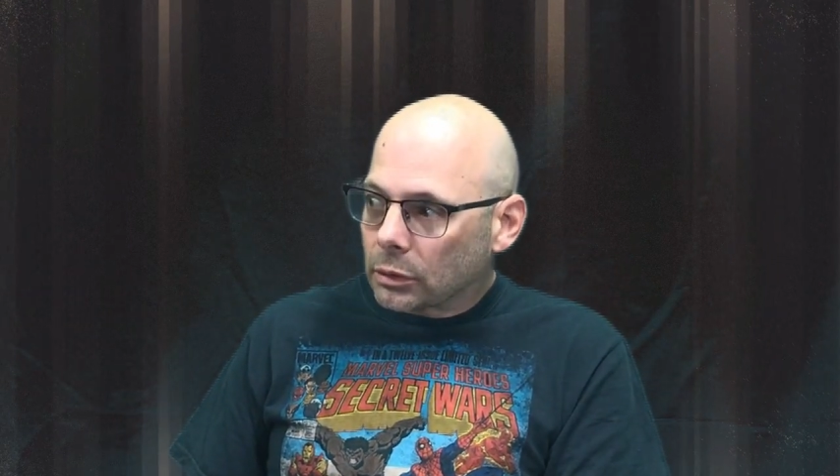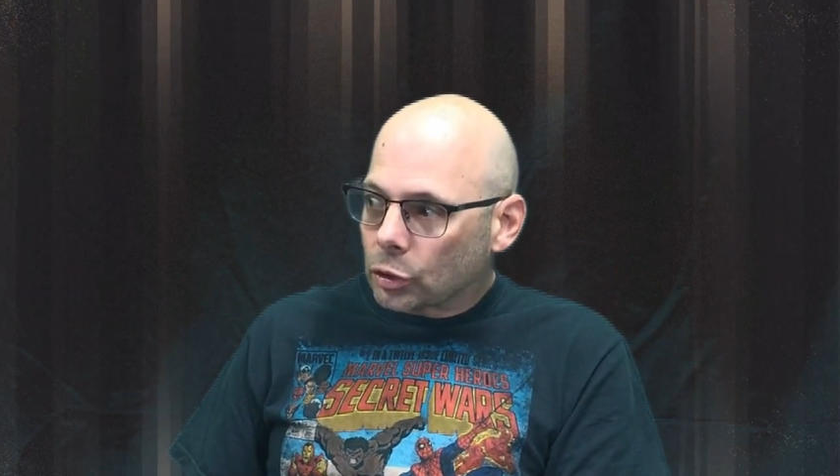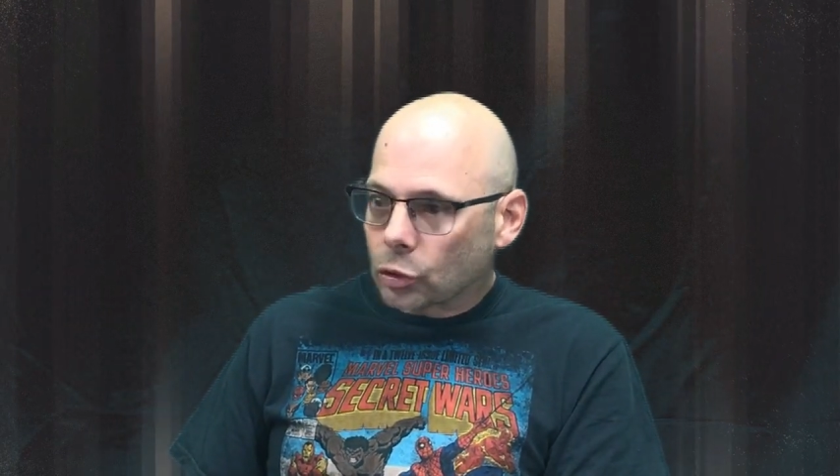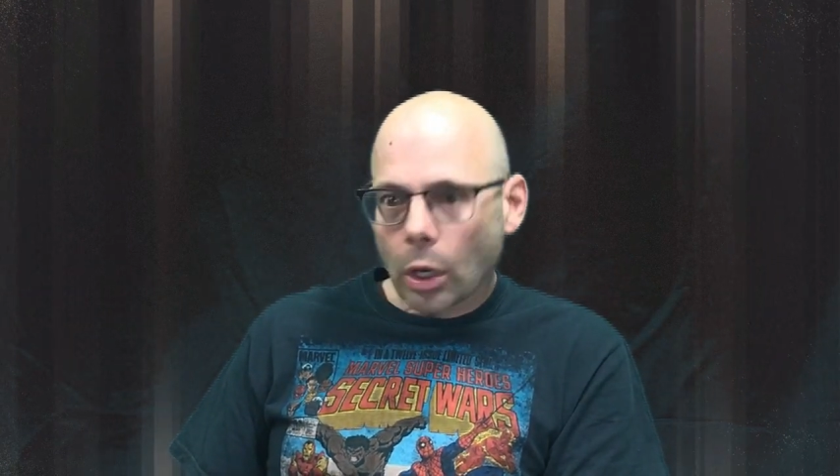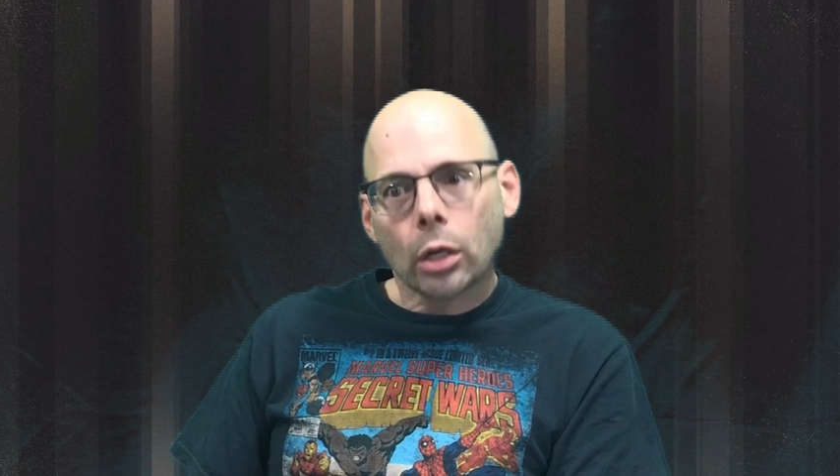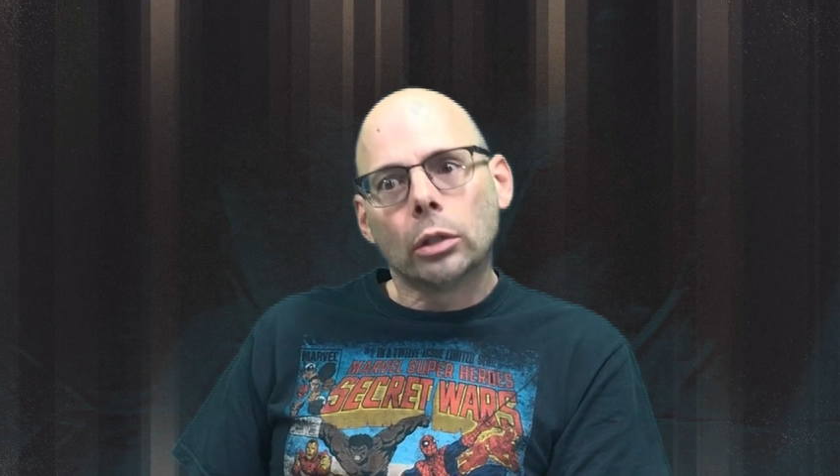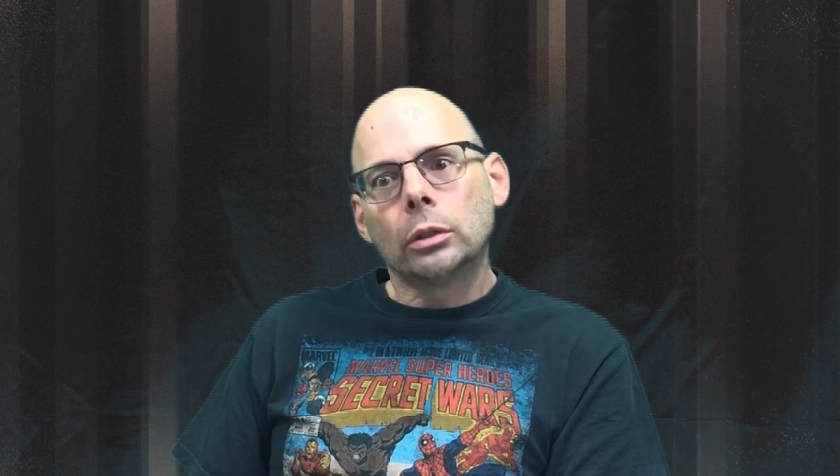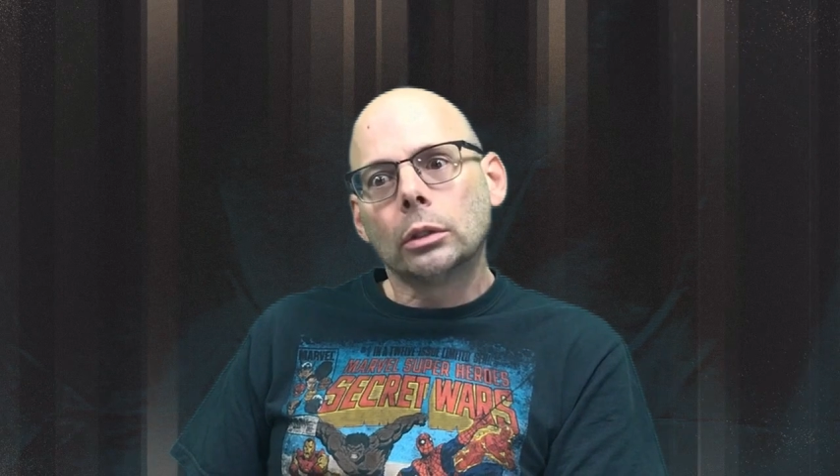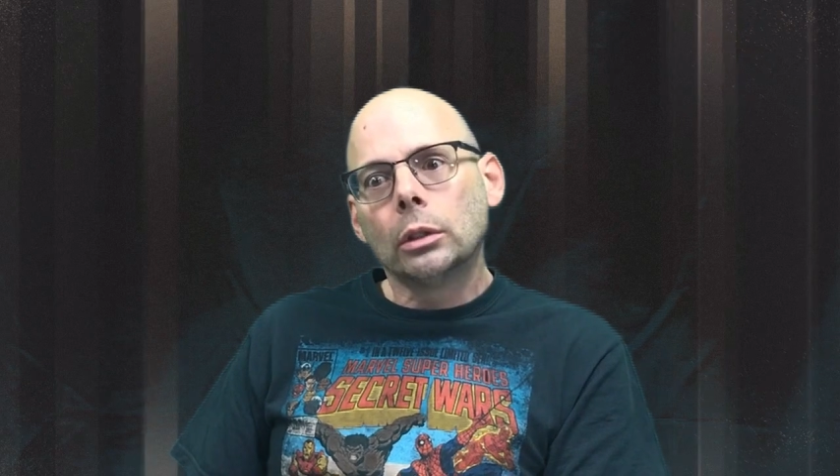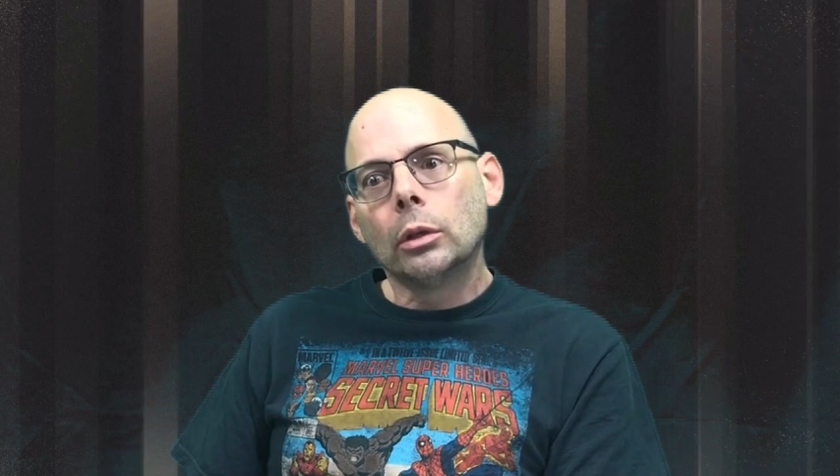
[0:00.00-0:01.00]

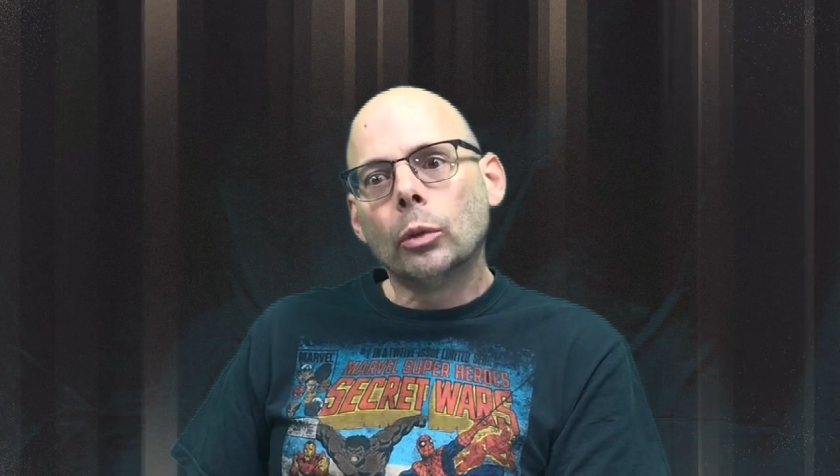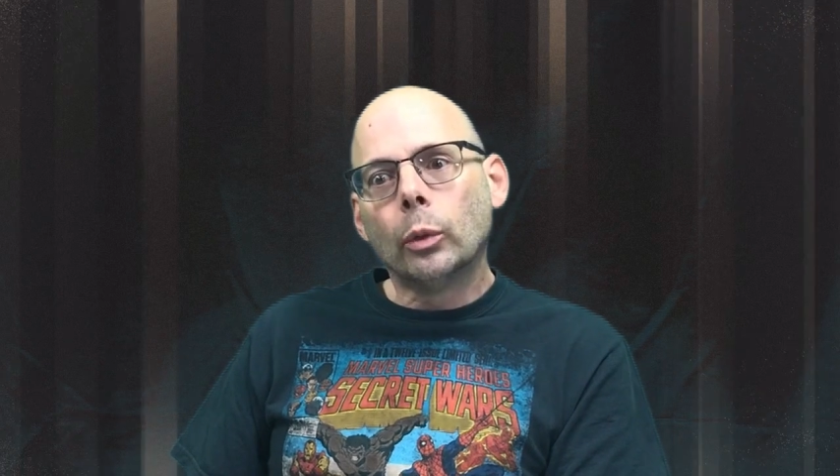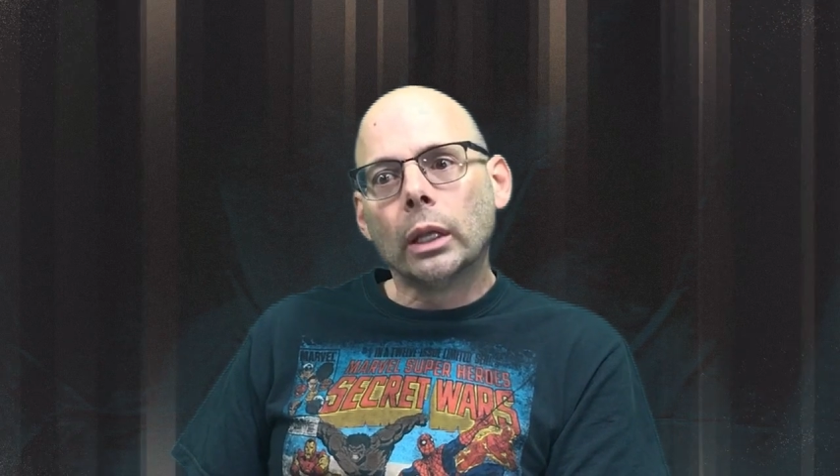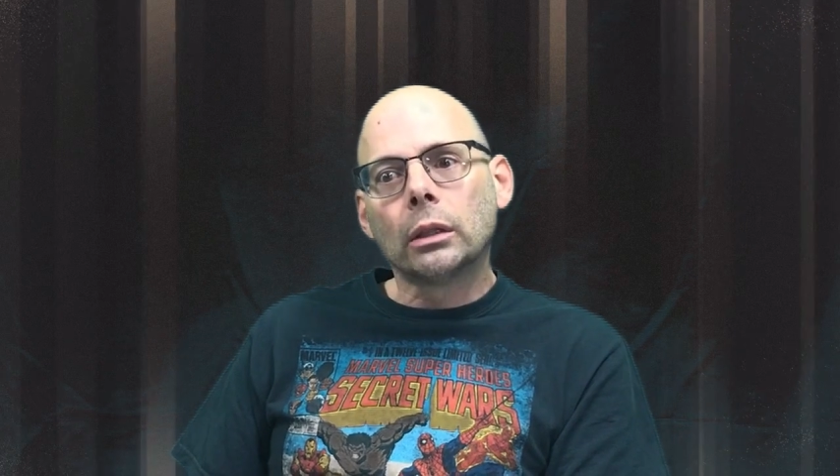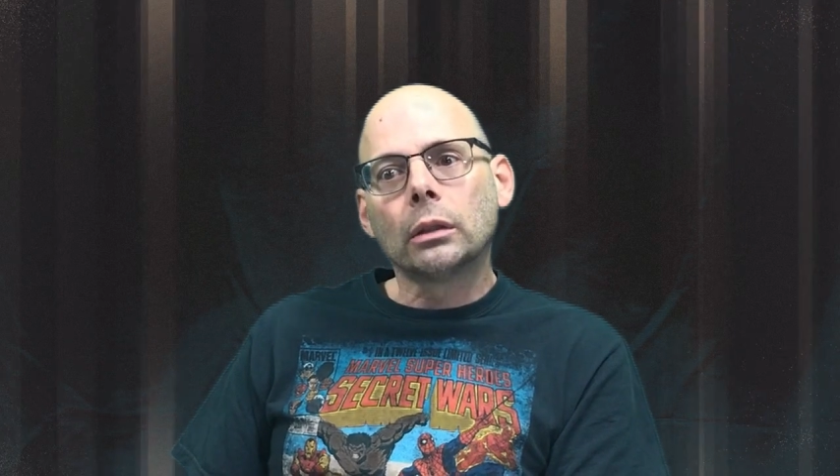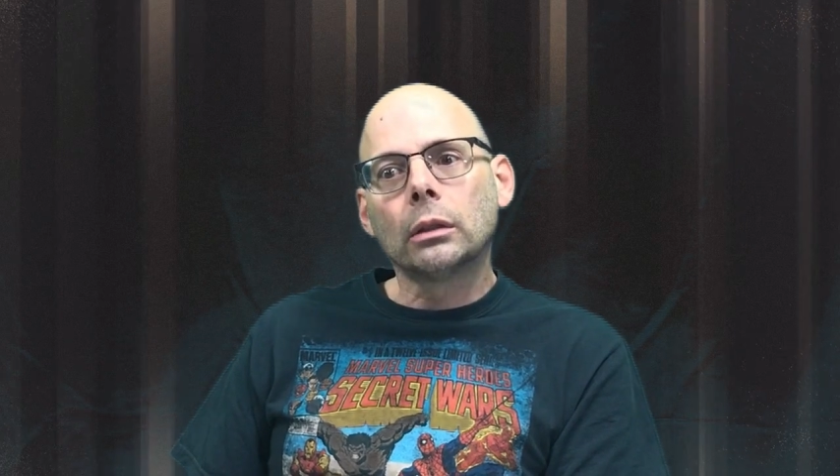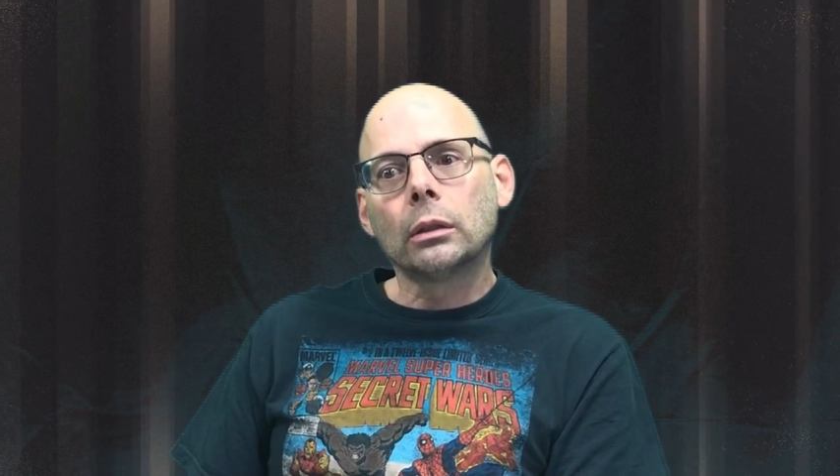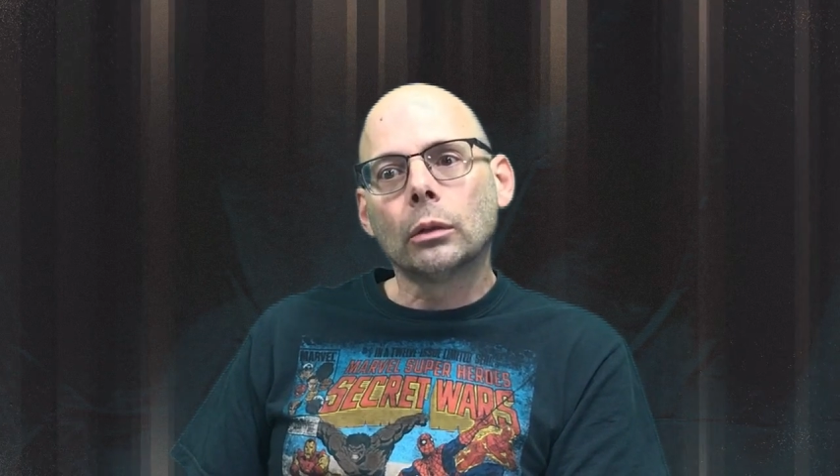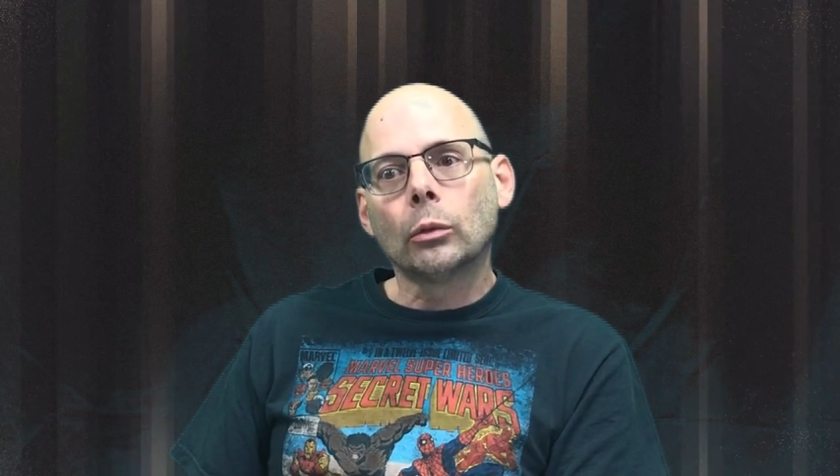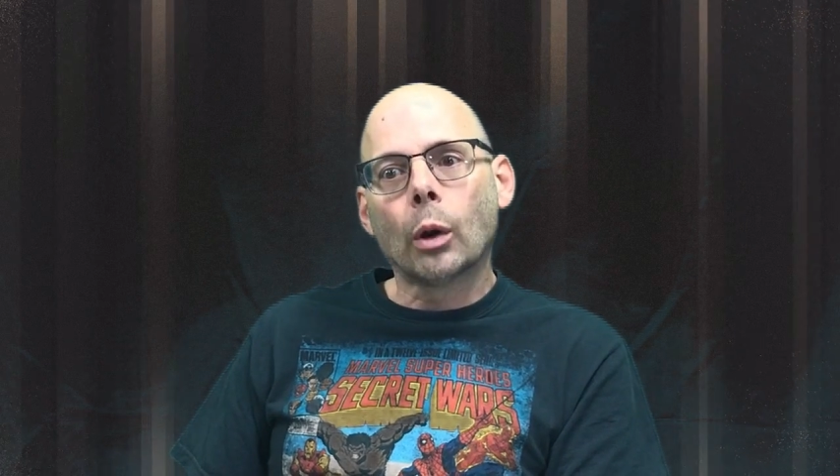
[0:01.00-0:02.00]
struggled with
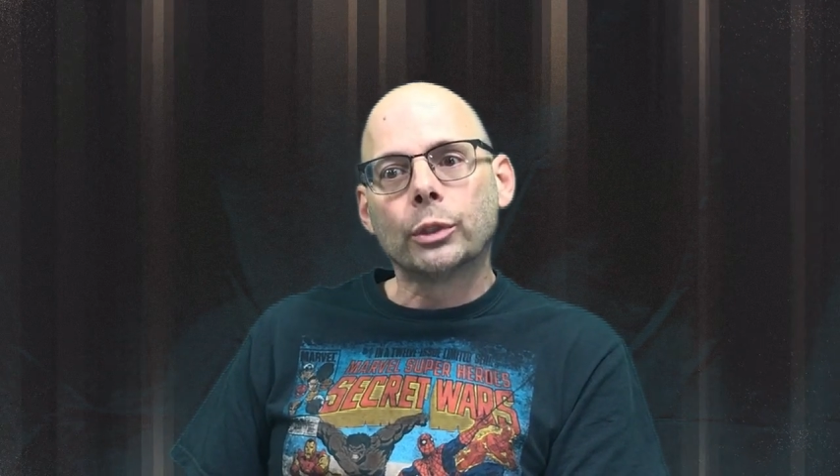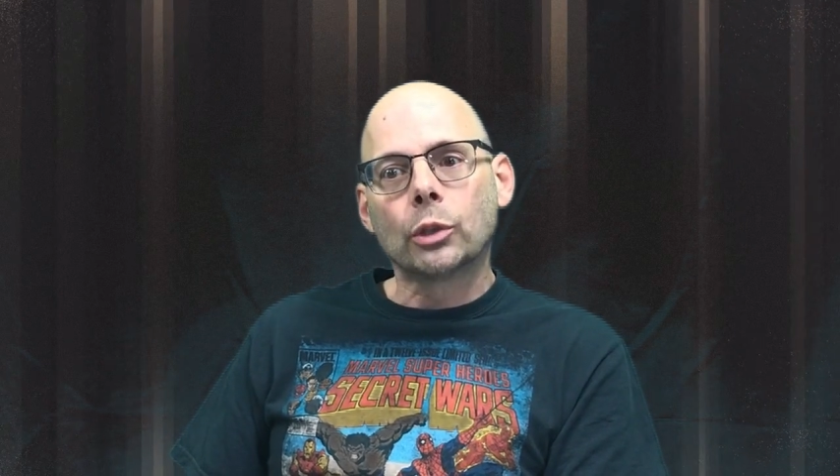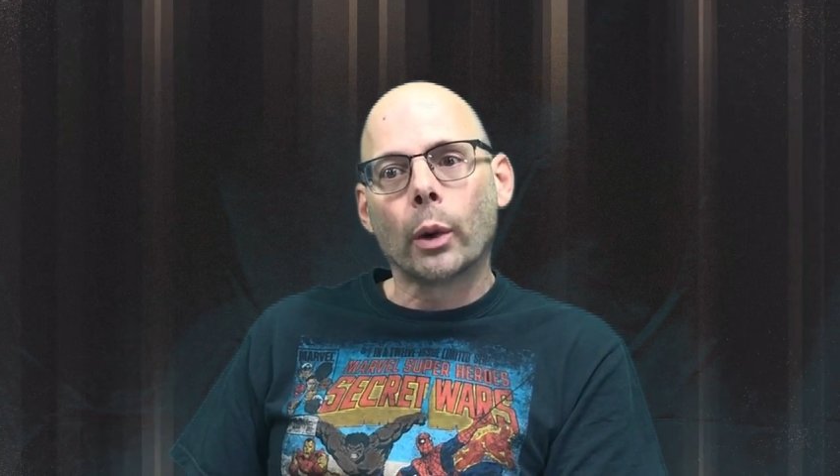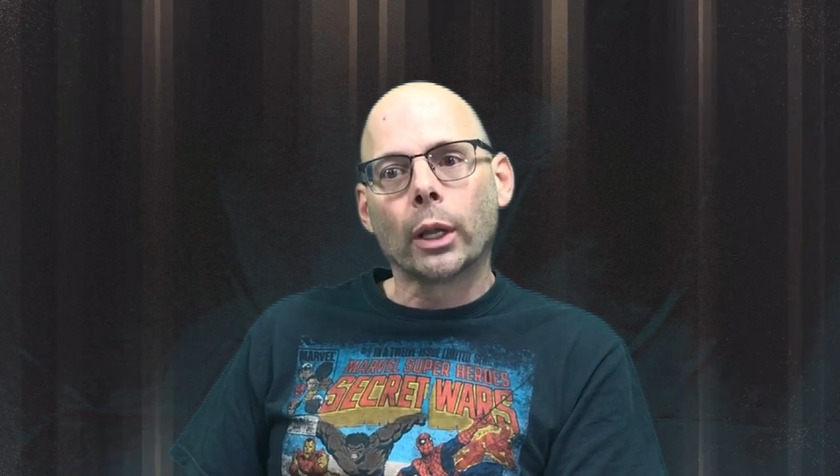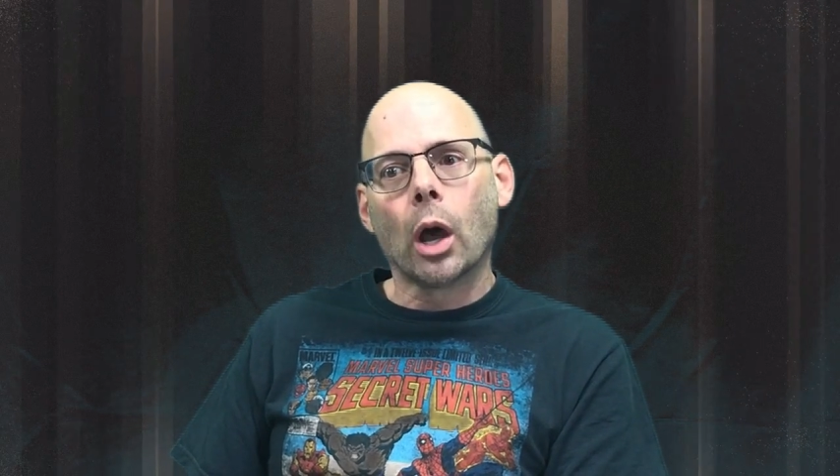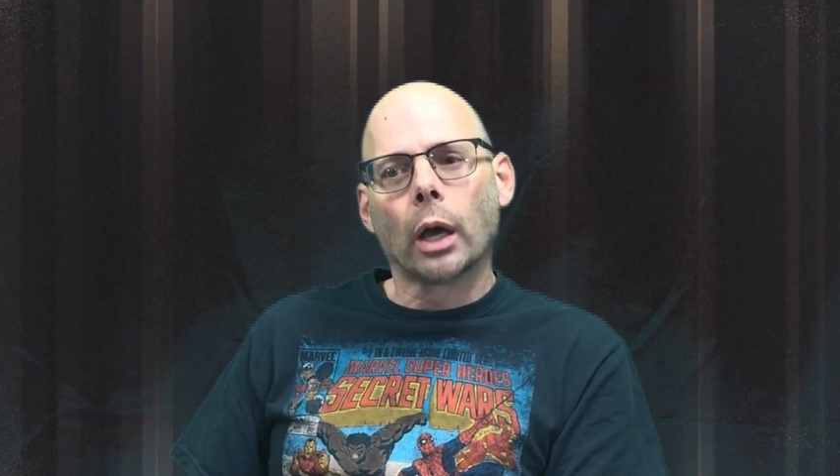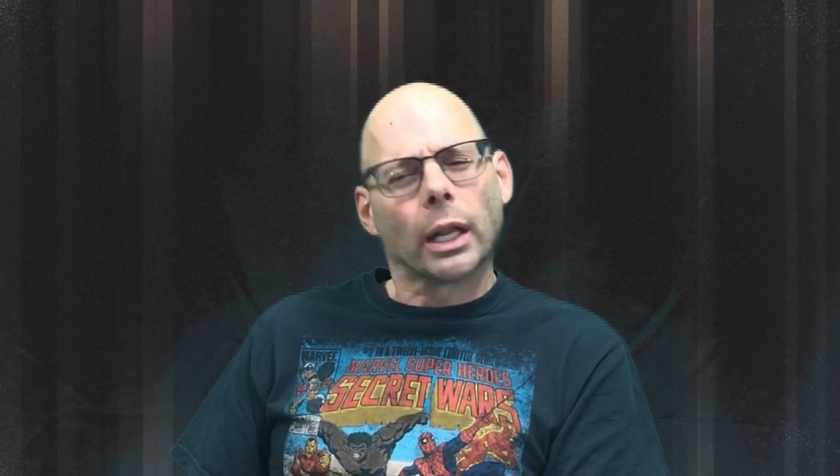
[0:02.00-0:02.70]
what was going on.